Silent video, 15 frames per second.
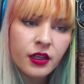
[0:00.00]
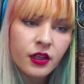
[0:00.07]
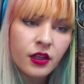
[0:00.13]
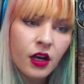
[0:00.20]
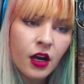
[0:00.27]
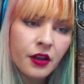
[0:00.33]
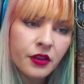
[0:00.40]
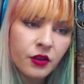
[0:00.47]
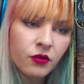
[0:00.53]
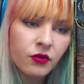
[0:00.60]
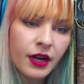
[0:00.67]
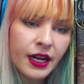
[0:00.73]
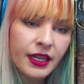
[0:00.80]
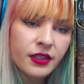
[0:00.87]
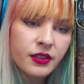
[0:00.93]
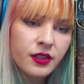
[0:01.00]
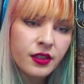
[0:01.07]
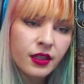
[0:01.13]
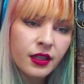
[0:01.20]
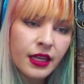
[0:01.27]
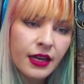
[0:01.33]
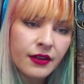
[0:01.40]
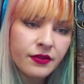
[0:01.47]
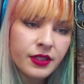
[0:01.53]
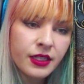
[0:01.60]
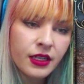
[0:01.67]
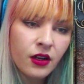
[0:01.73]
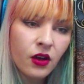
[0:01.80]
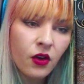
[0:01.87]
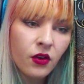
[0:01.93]
on the right to the left, and
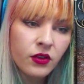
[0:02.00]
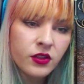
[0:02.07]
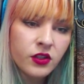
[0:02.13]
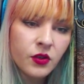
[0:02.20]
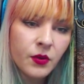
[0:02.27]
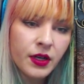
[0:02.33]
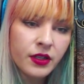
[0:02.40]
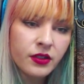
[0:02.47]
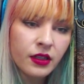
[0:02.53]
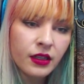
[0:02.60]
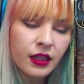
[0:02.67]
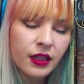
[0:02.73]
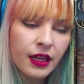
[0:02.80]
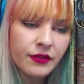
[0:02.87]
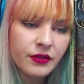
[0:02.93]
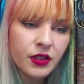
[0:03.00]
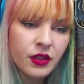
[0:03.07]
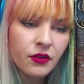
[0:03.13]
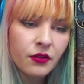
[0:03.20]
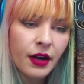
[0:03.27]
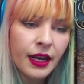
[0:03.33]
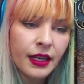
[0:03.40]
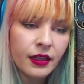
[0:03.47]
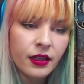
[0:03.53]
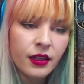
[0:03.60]
all the squares on the left to the right.